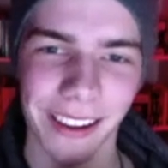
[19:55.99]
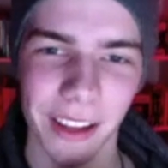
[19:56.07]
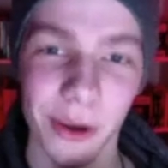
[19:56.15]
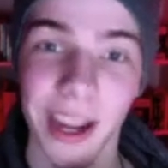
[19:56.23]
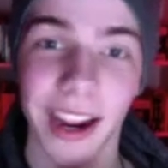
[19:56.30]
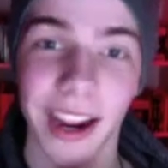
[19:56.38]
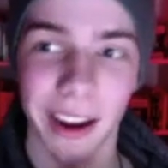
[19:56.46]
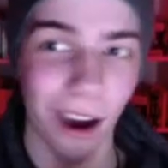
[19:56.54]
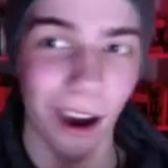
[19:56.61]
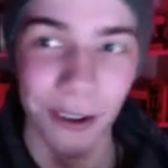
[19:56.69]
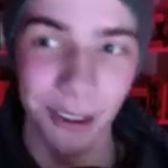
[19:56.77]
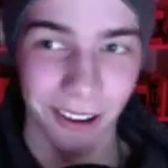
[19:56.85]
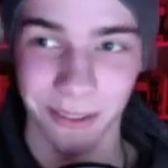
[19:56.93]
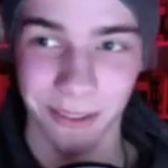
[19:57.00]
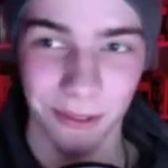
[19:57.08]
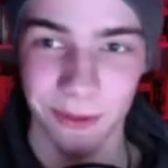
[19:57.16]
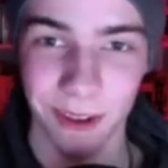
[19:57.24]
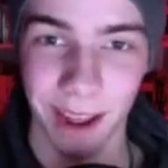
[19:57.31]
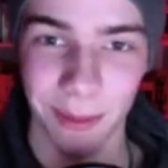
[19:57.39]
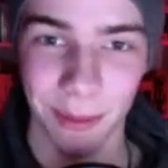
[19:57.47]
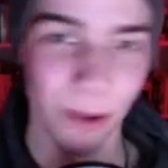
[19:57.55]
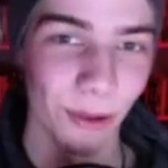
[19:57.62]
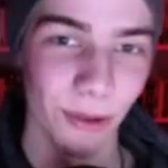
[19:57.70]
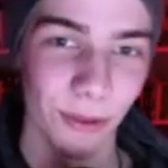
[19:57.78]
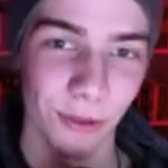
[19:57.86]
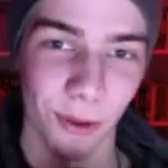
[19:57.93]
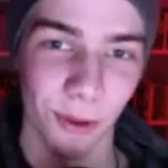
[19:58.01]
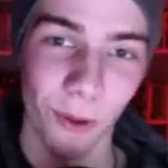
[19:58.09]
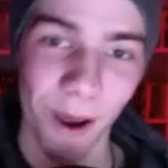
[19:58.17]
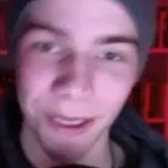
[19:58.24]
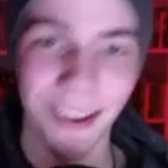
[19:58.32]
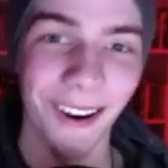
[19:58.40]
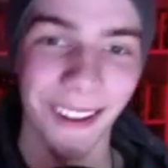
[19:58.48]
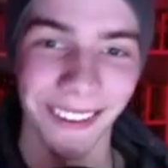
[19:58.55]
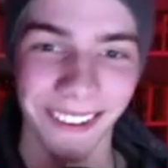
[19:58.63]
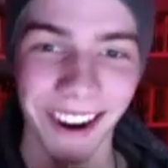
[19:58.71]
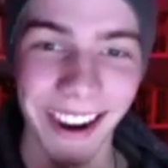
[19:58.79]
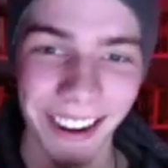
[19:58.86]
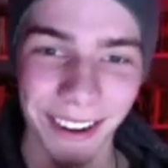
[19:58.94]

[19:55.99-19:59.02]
you can get 100 red balloons for $1 in the